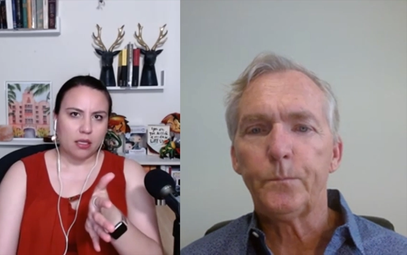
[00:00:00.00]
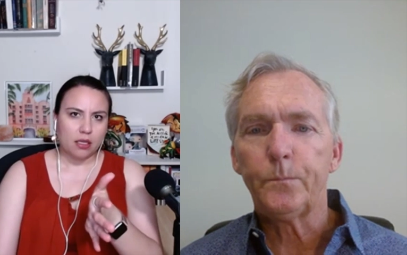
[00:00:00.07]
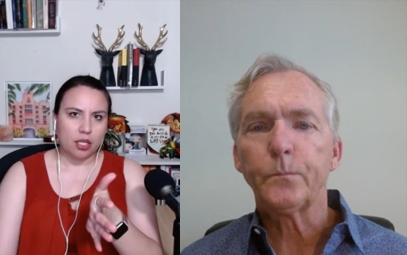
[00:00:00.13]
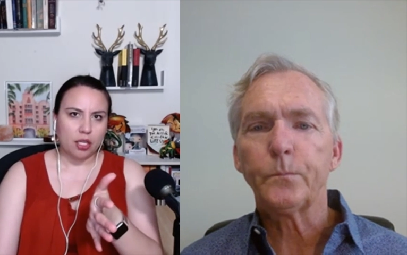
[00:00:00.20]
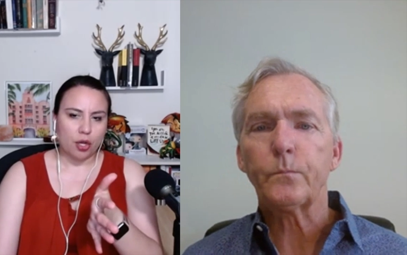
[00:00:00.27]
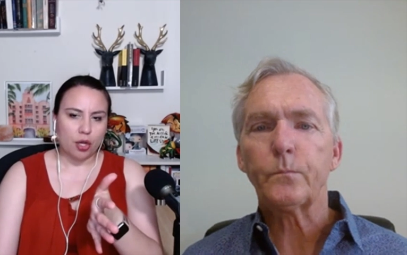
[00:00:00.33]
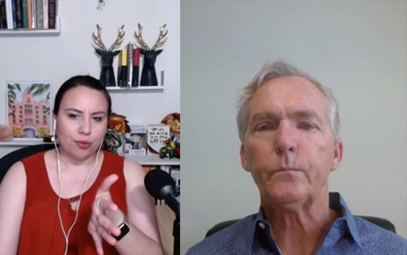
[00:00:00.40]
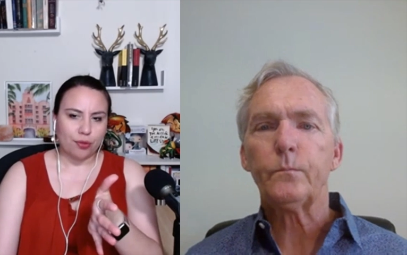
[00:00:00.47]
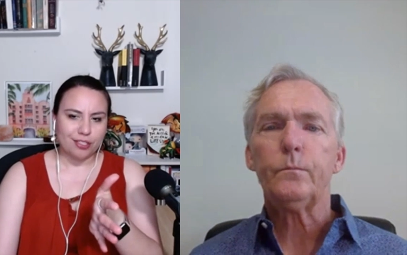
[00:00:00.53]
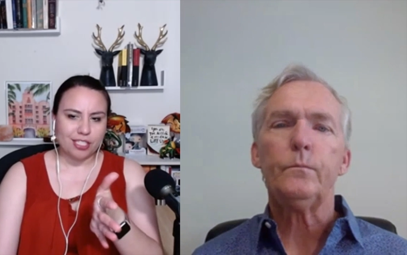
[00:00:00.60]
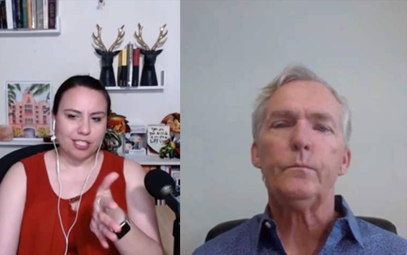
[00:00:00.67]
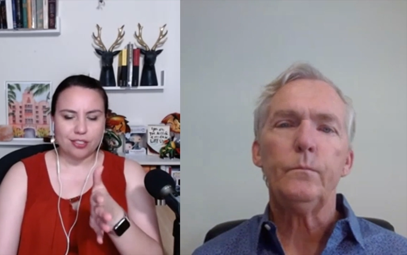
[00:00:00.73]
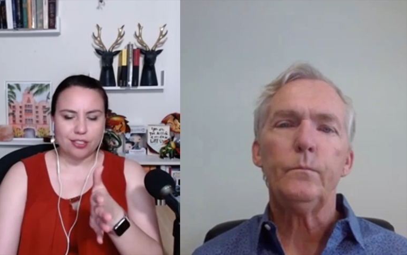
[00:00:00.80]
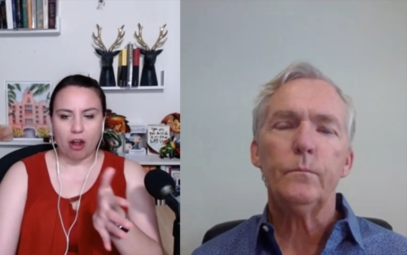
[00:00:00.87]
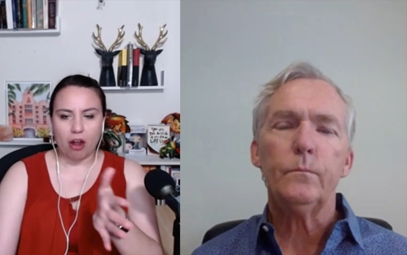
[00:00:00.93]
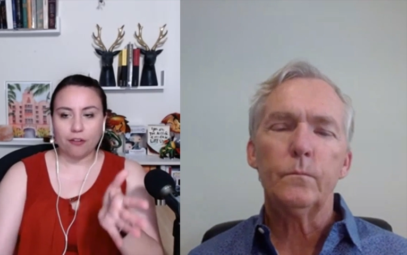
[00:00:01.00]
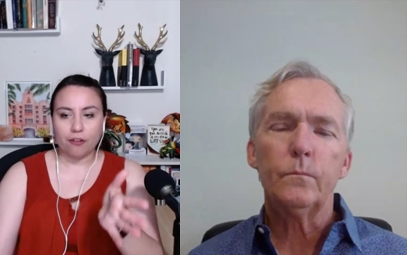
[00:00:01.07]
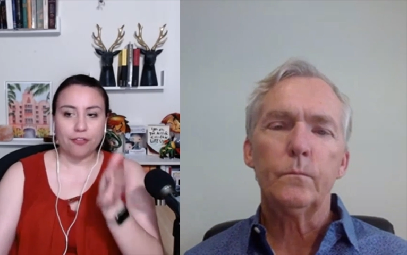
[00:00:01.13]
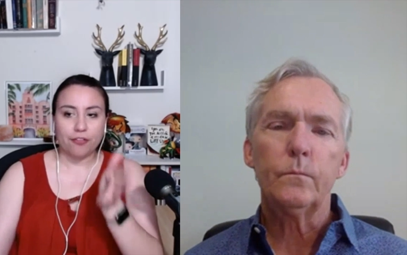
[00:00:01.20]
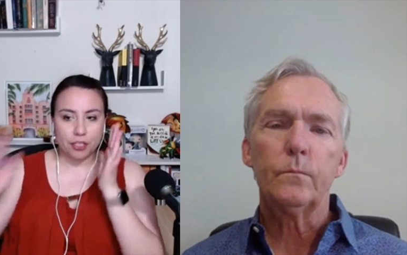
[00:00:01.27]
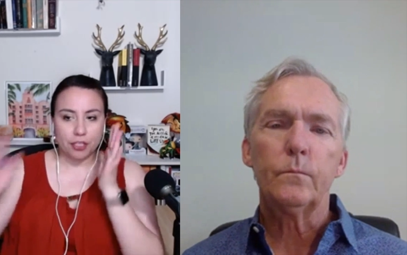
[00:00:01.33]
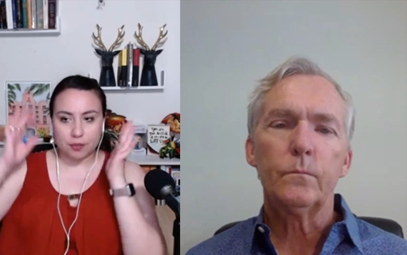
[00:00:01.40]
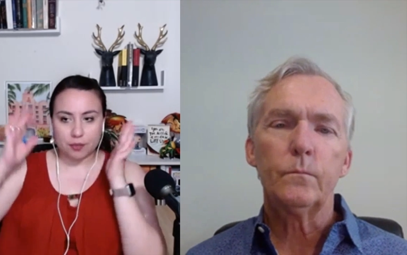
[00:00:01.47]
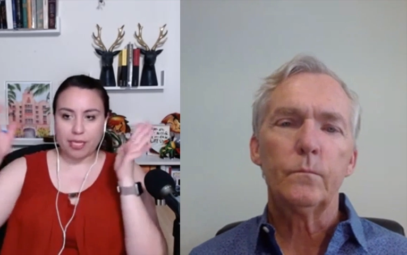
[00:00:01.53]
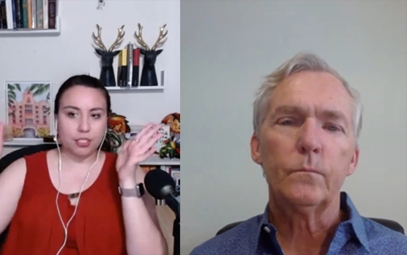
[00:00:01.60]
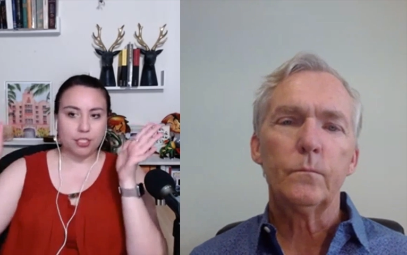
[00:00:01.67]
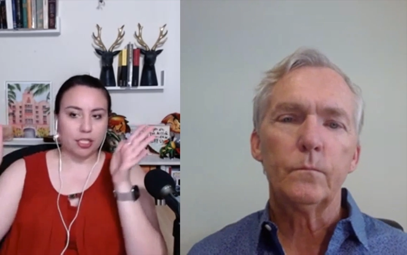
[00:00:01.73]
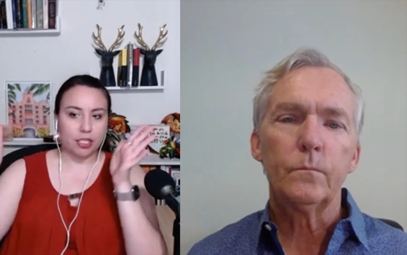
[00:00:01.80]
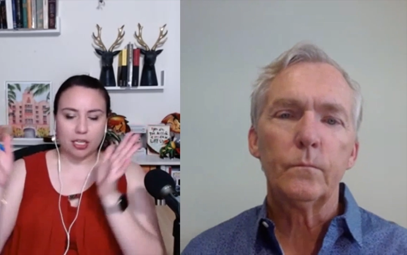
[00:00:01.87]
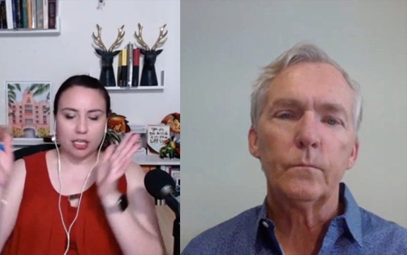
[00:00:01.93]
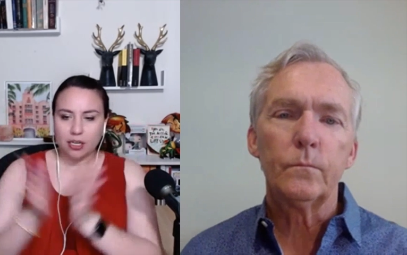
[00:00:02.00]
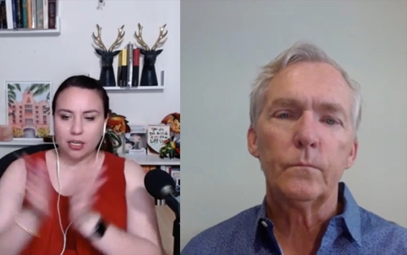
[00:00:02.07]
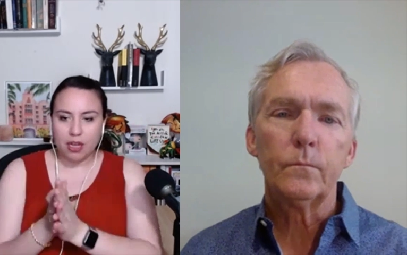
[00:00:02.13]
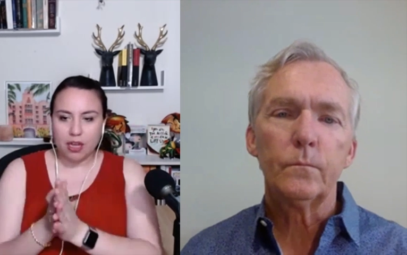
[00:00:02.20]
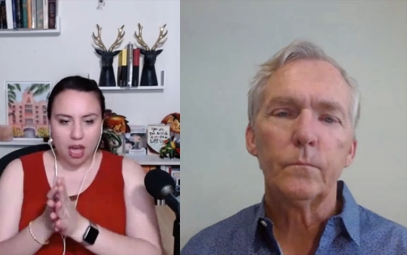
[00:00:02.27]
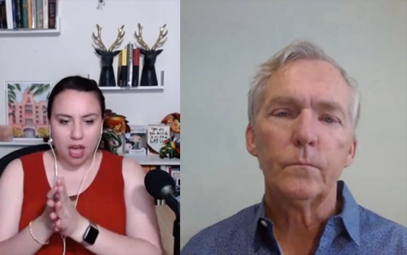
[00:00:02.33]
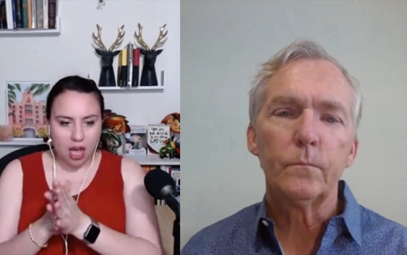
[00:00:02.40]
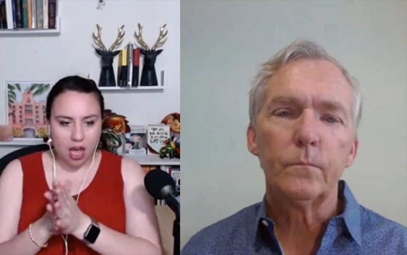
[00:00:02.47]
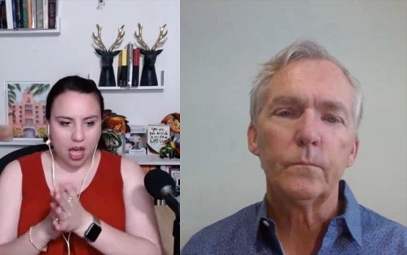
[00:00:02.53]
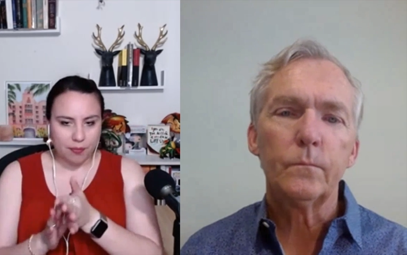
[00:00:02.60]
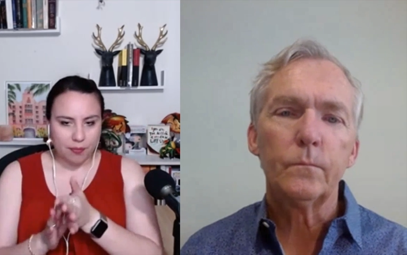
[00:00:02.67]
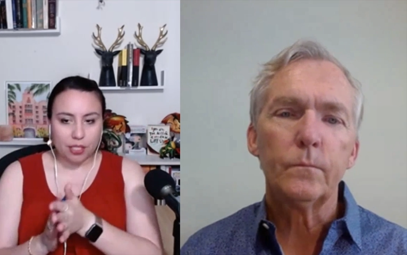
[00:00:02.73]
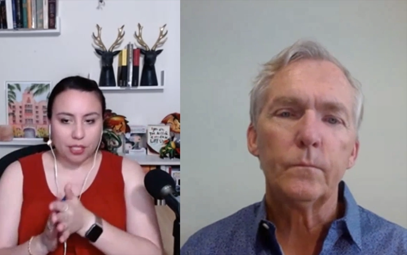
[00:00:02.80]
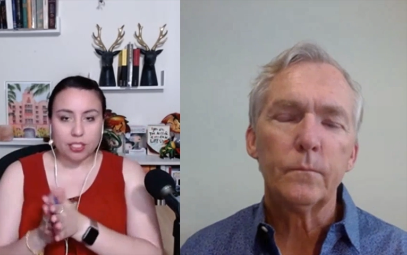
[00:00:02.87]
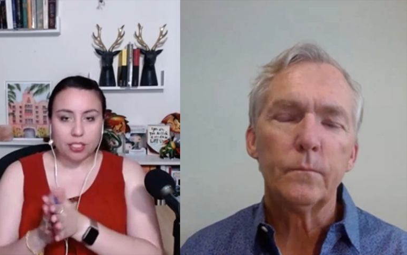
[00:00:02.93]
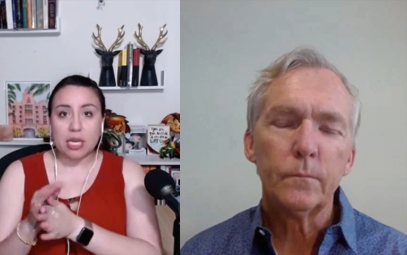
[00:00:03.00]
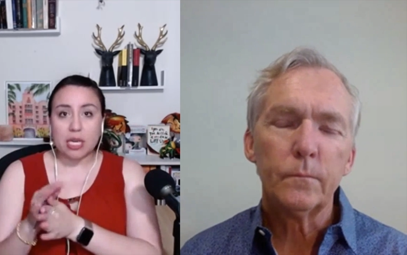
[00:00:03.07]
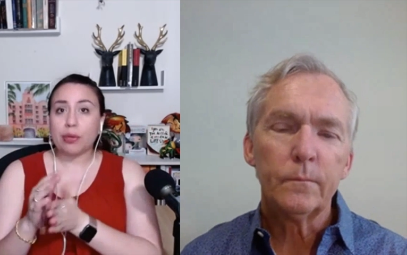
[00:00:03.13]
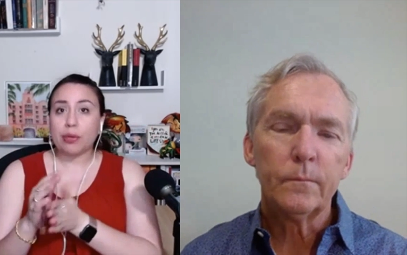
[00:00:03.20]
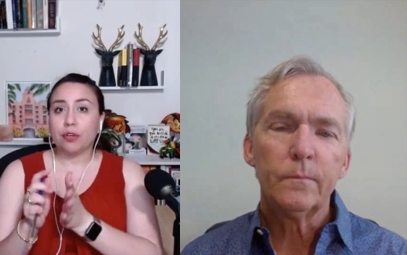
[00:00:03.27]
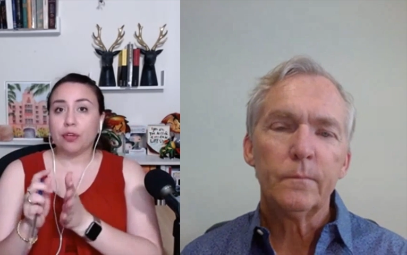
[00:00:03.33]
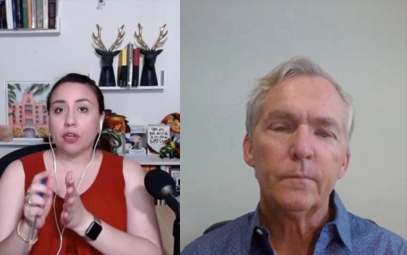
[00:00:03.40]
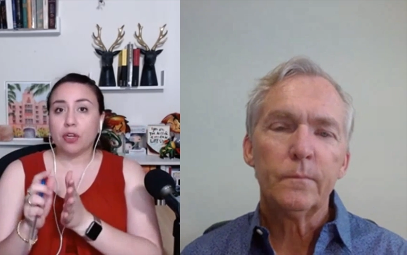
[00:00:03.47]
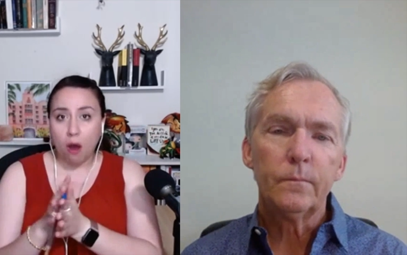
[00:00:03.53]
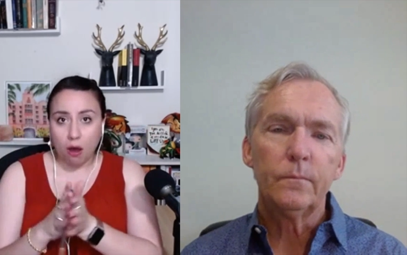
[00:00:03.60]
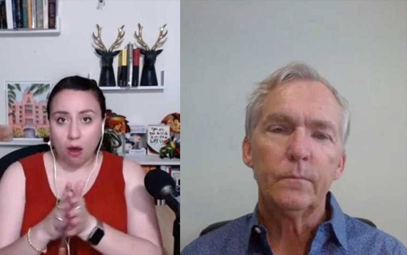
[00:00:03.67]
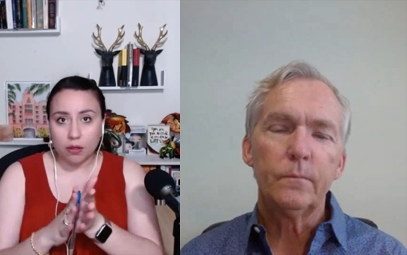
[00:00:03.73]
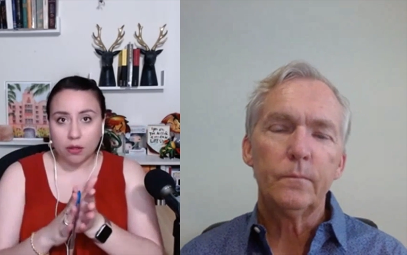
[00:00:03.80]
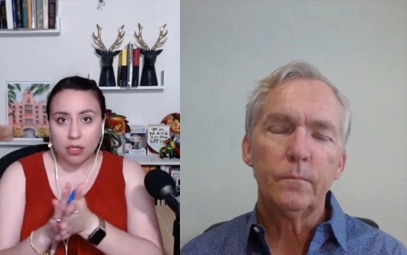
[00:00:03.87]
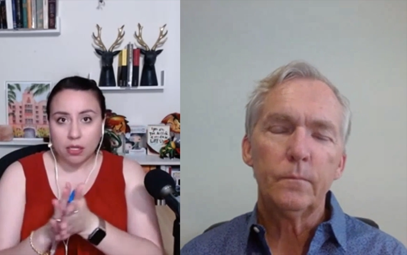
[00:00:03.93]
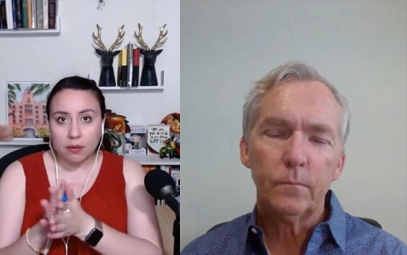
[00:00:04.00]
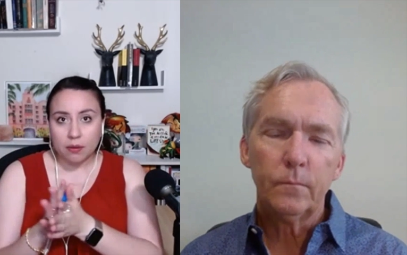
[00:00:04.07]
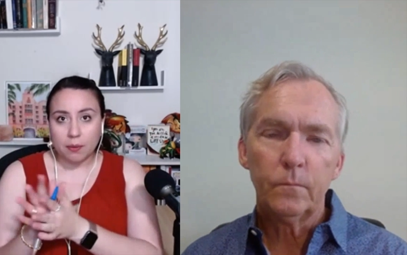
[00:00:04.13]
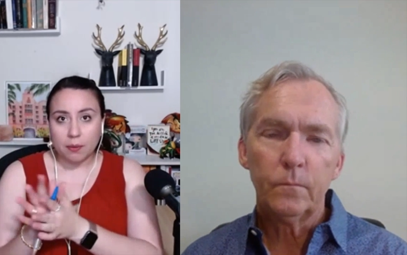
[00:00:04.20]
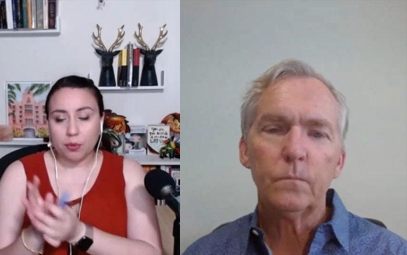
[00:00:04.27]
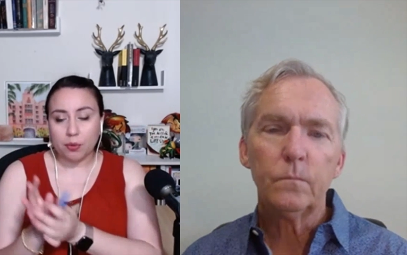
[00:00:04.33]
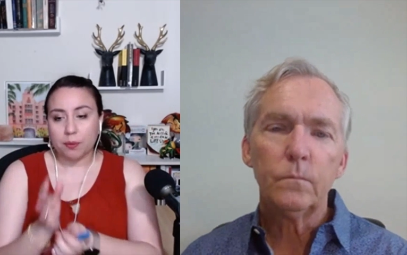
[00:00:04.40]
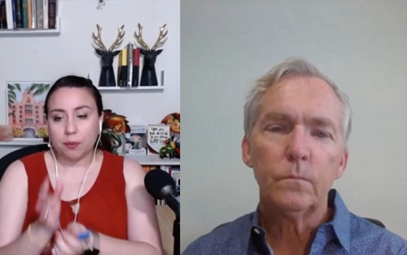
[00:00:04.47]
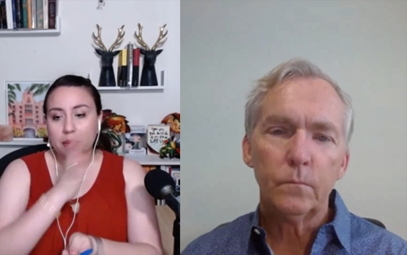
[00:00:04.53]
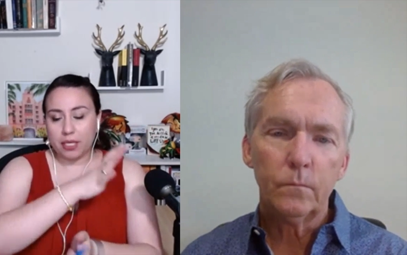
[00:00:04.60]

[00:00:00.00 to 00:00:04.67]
Speaker 1: You know, this is our first major um, illness that we recall. I mean, we were